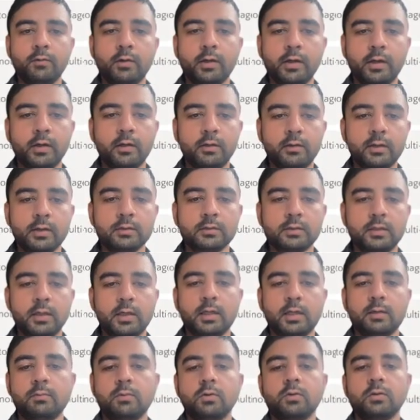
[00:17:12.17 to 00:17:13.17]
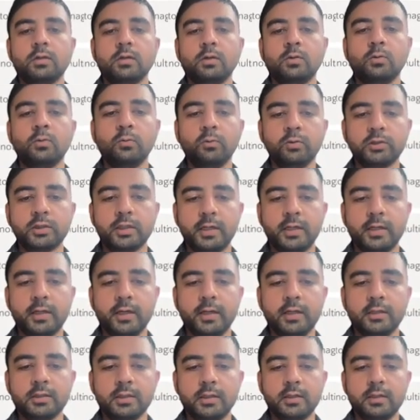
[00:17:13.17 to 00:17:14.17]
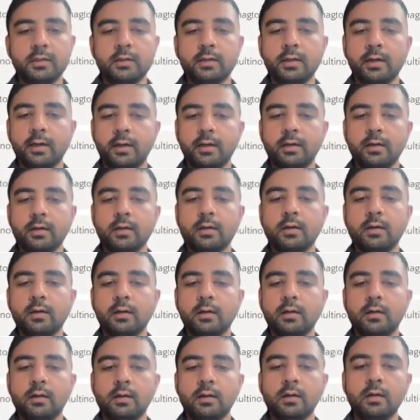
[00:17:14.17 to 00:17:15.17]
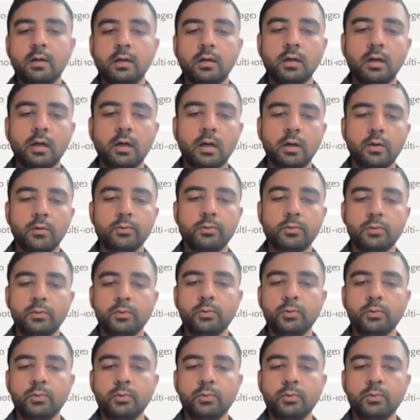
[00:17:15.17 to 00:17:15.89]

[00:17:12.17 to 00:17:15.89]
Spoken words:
very interesting about the hosted agent and how